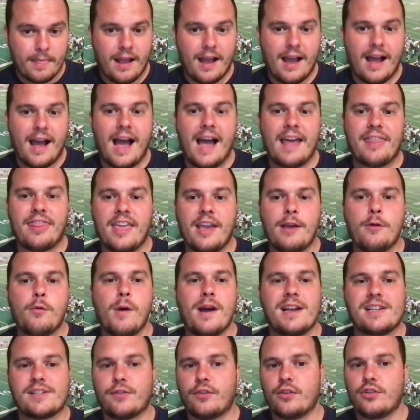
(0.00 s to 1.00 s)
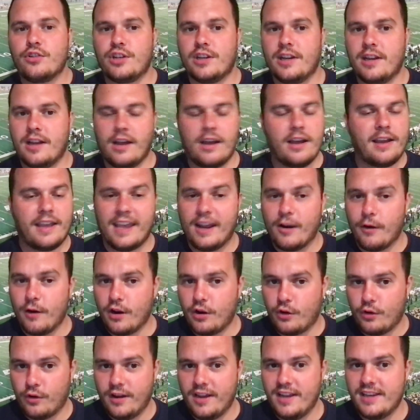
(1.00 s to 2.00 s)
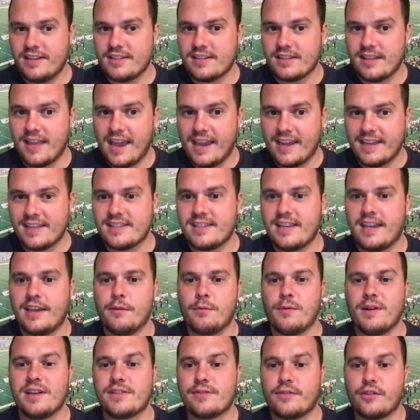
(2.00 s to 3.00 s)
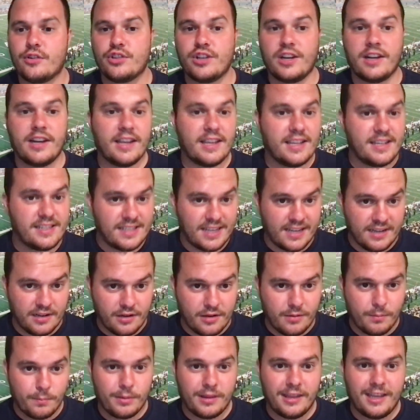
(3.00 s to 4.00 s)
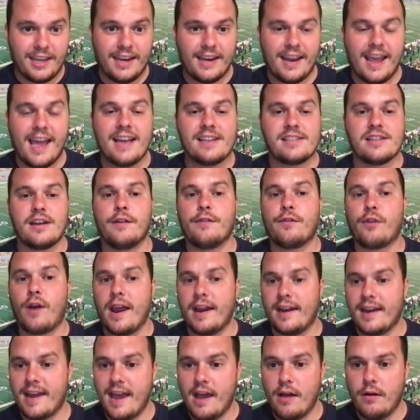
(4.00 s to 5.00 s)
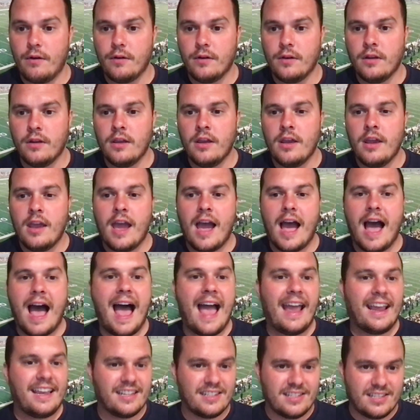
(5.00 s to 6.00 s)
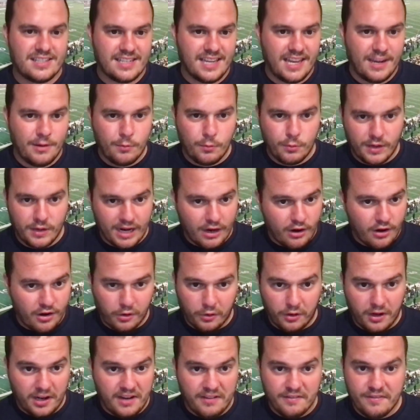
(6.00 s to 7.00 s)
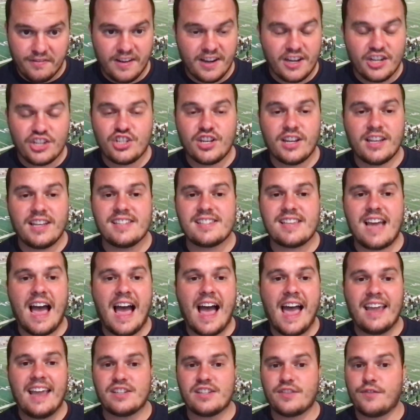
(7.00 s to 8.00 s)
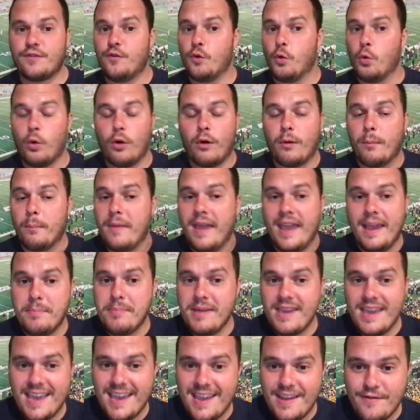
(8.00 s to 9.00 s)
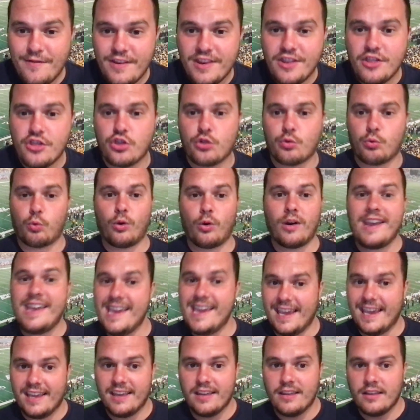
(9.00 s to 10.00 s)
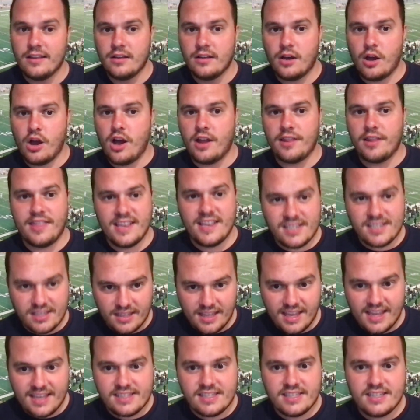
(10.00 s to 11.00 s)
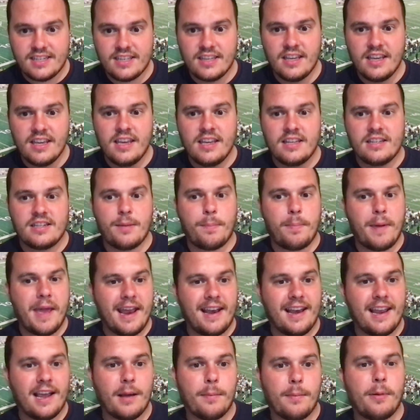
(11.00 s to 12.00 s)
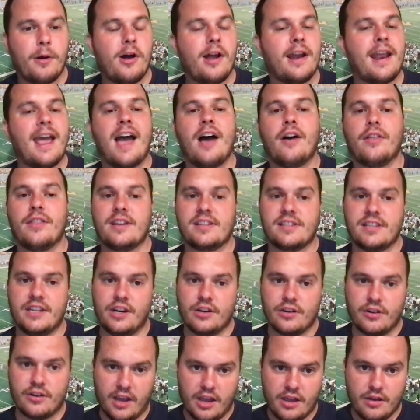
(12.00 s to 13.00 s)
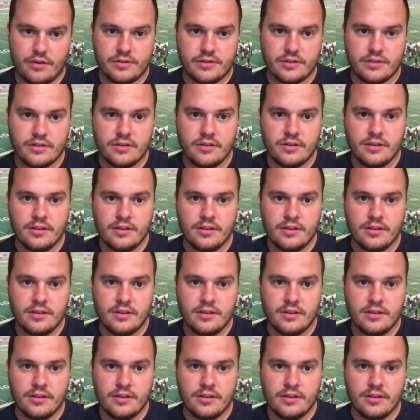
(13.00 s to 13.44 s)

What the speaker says: I think Garrett Green's legacy at West Virginia is incomplete as of right now. I could see Garrett Green finishing as high as 4, maybe even 3 on this list, depending upon how this year goes.